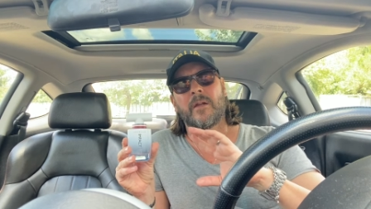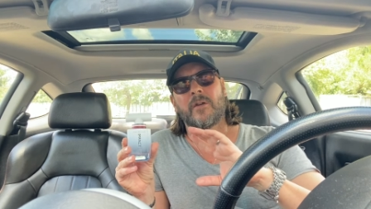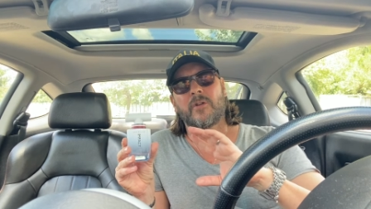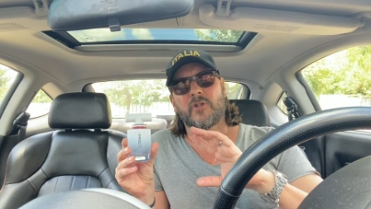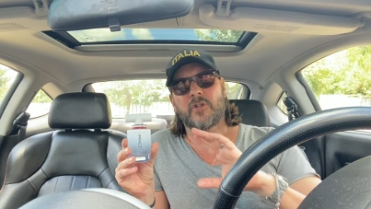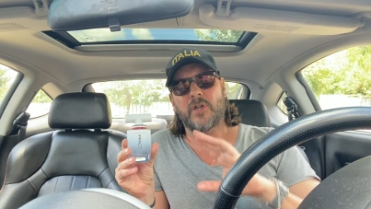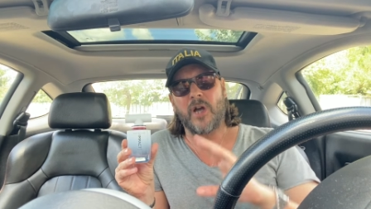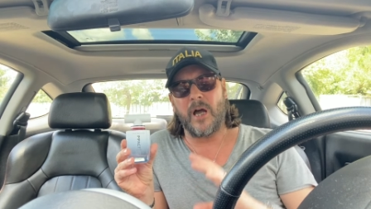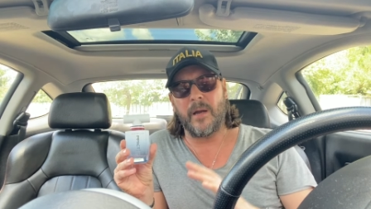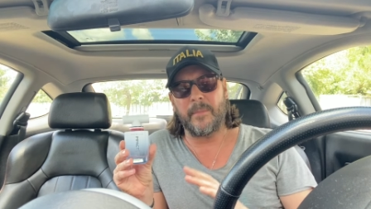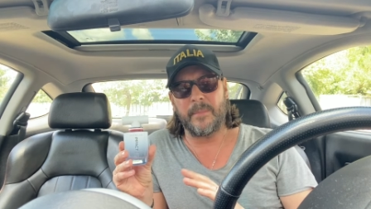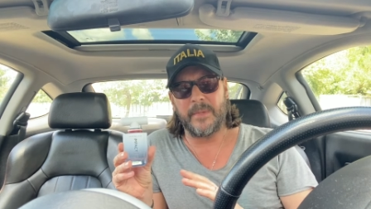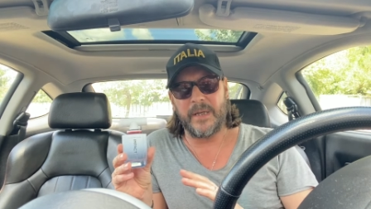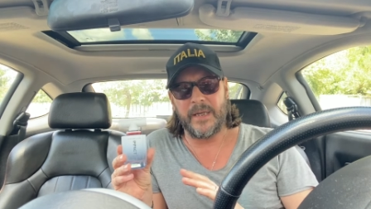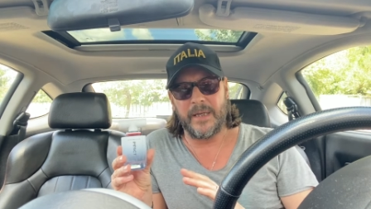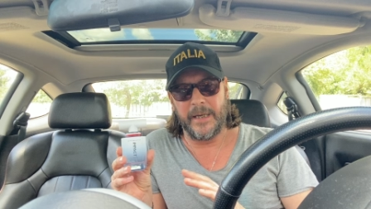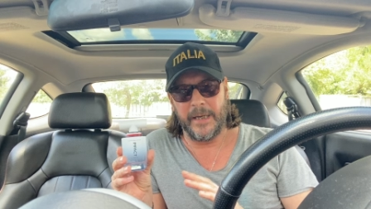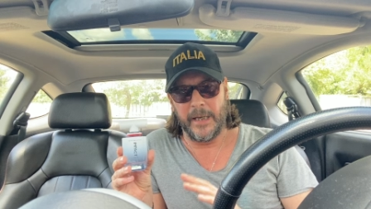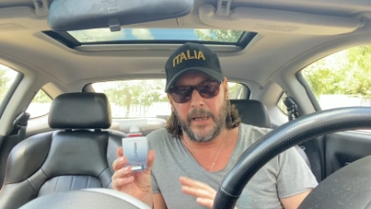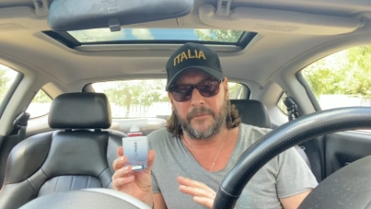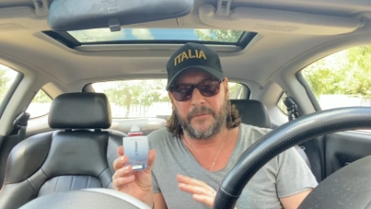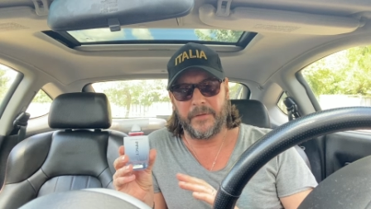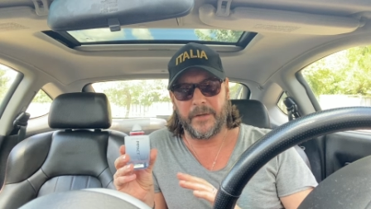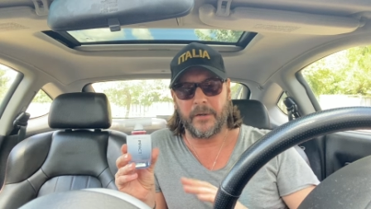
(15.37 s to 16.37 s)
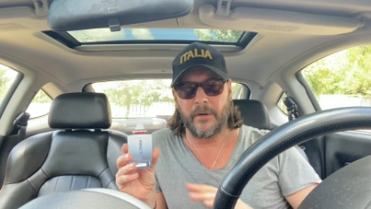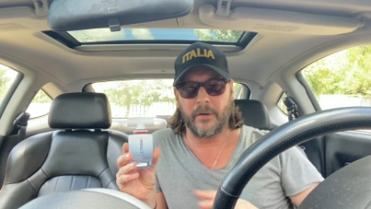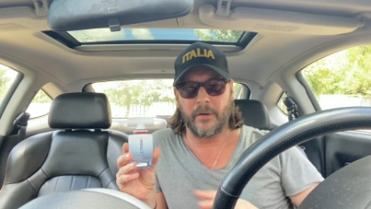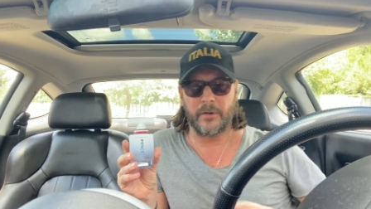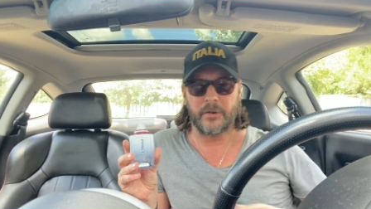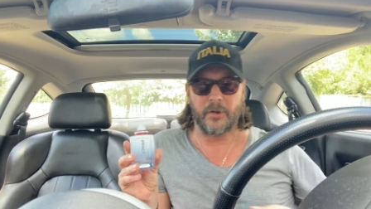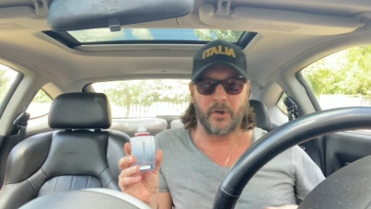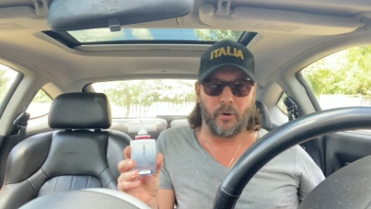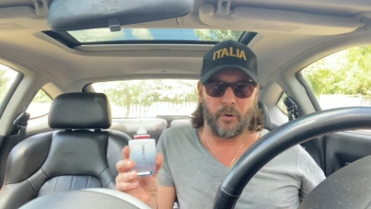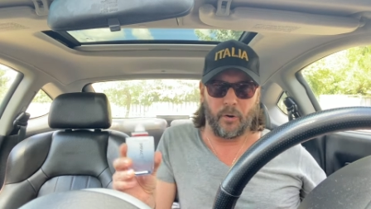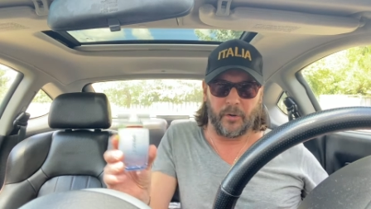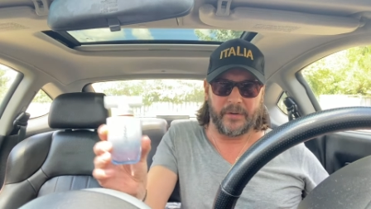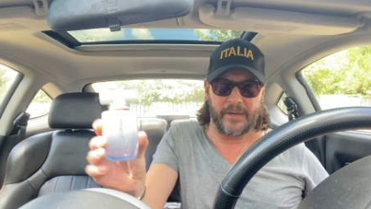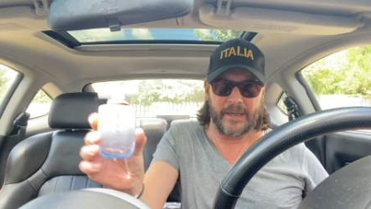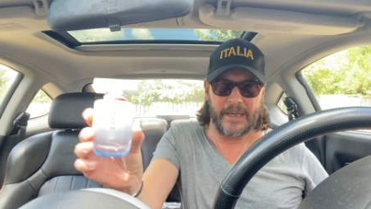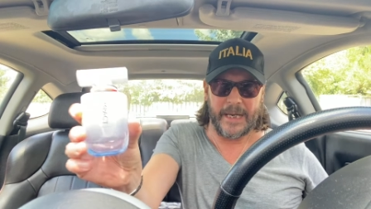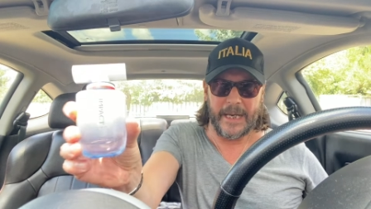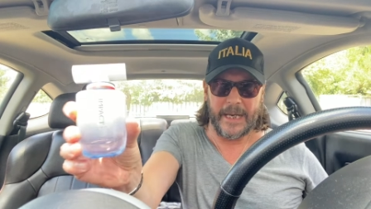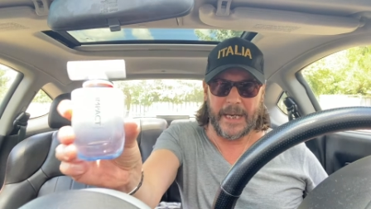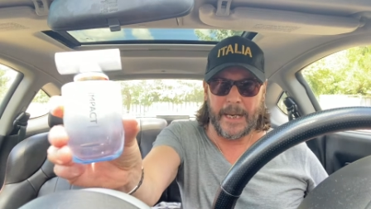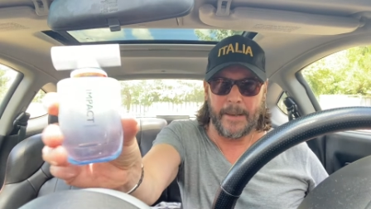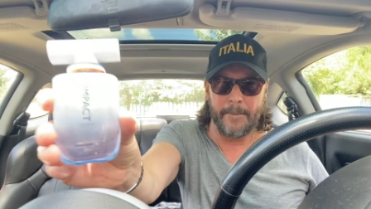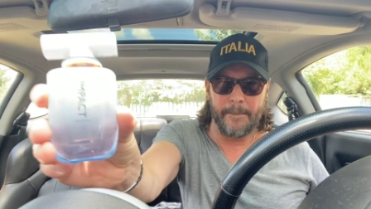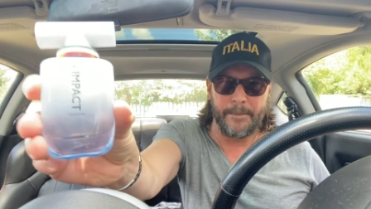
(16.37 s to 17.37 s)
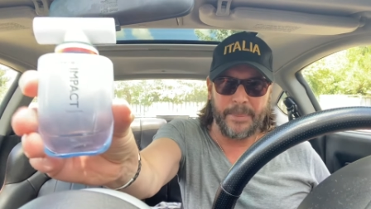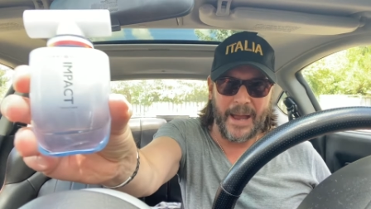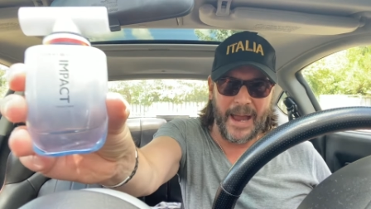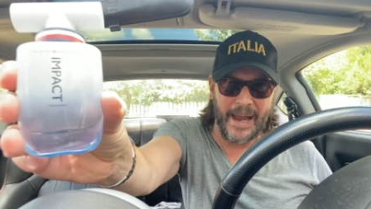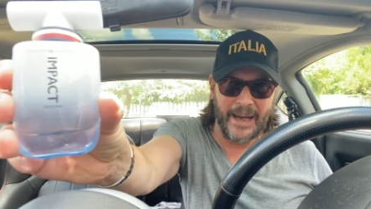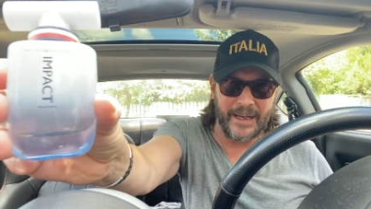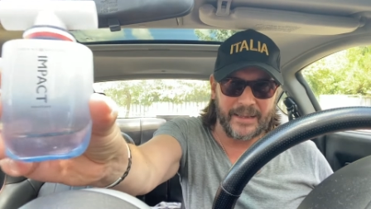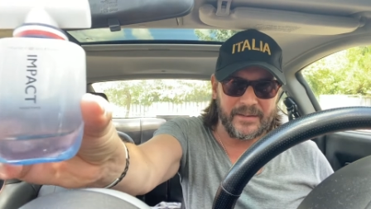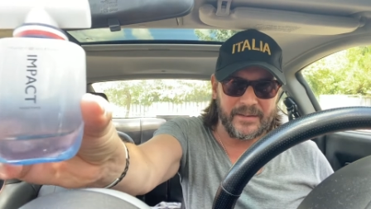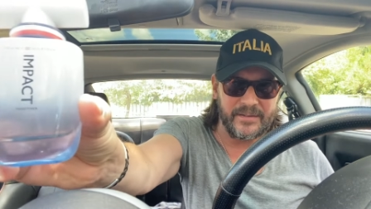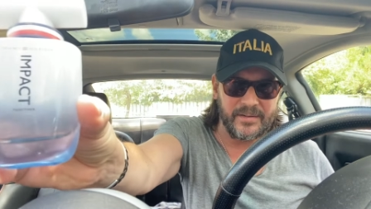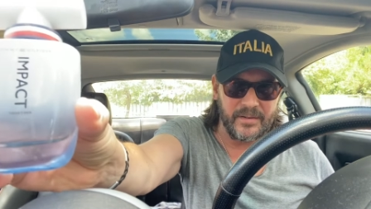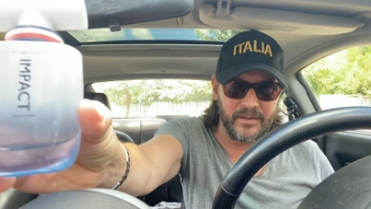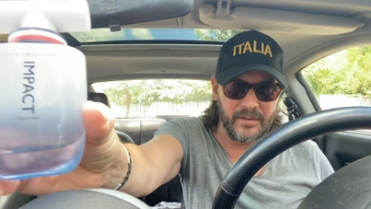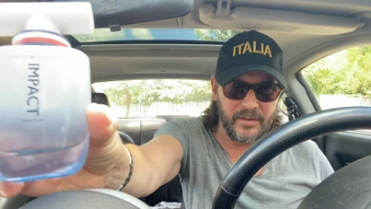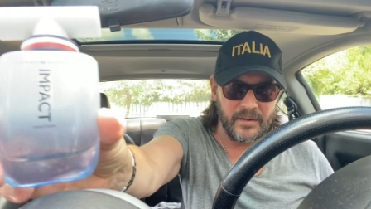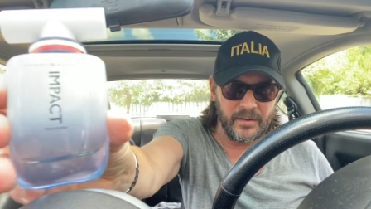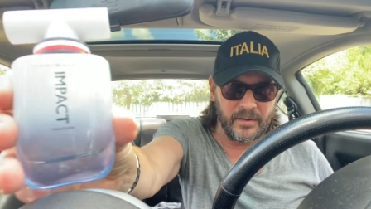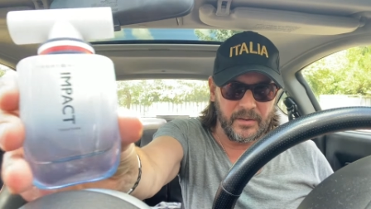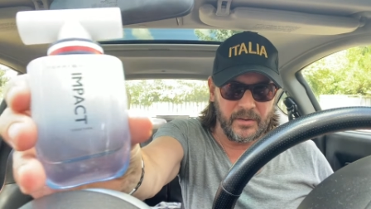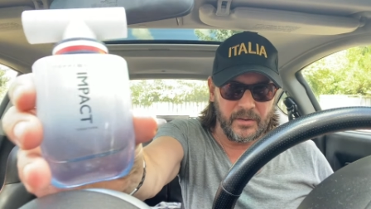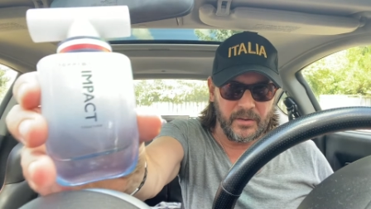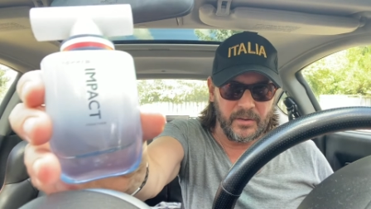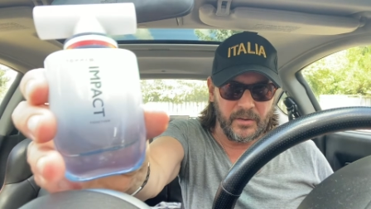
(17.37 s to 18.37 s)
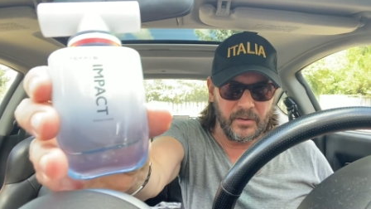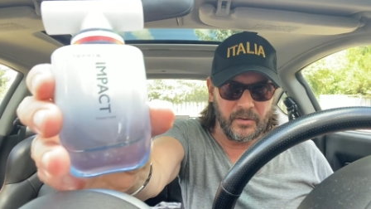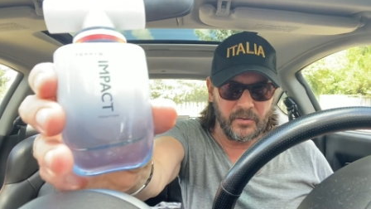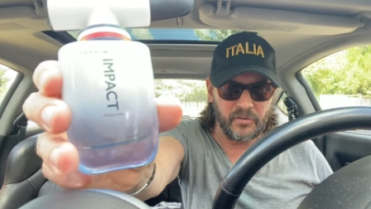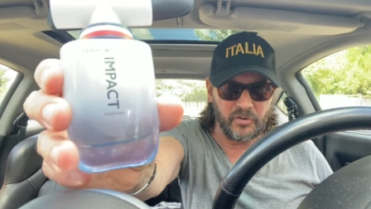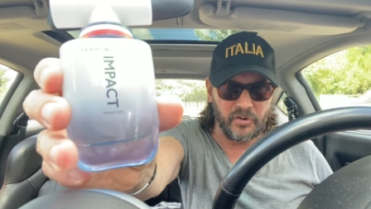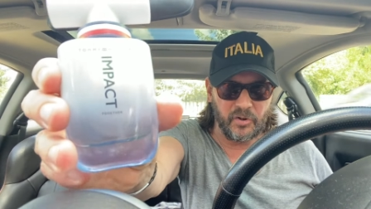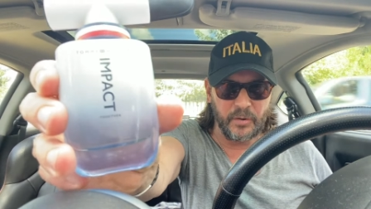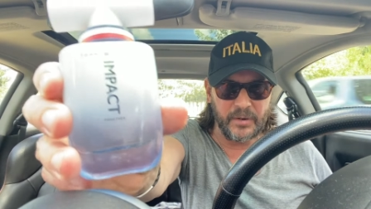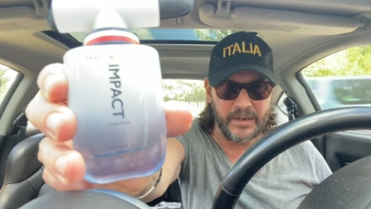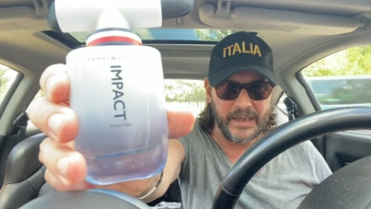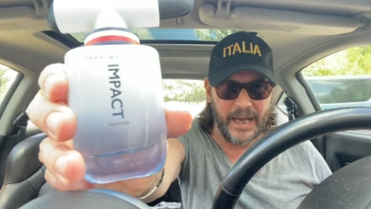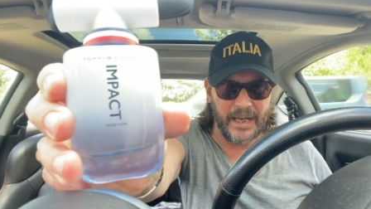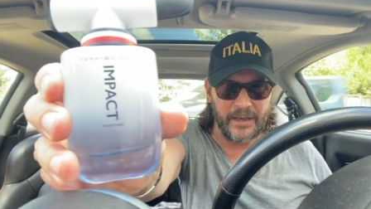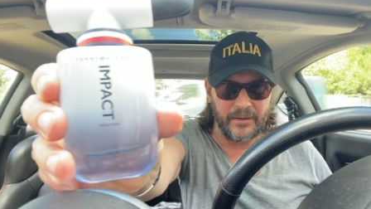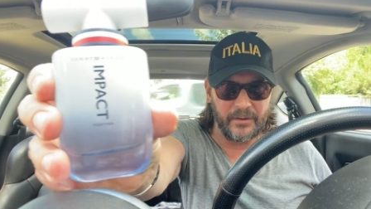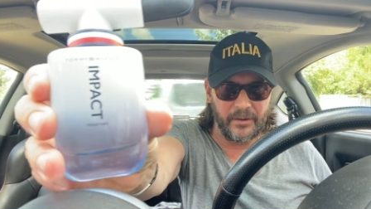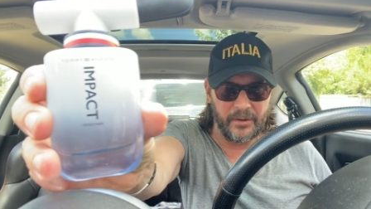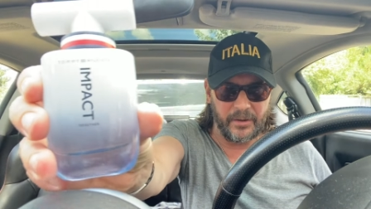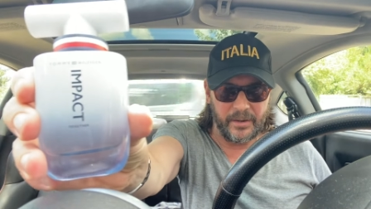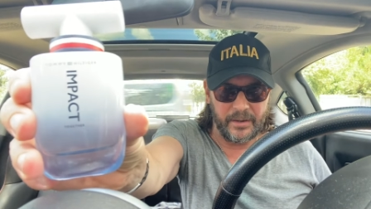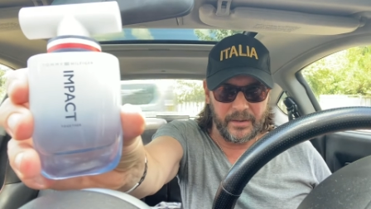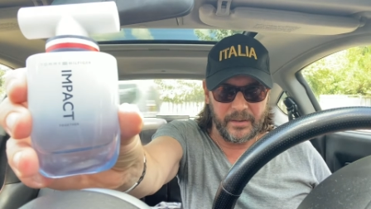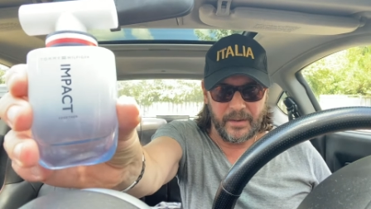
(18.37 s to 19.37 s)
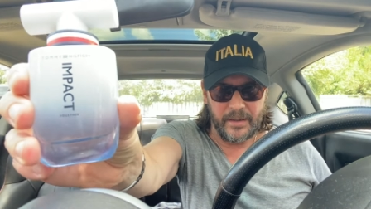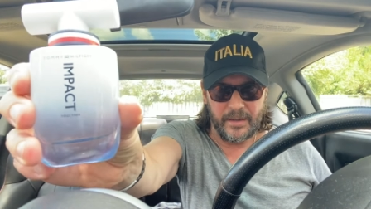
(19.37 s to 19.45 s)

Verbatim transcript: Tommy Hilfiger called Impact Together.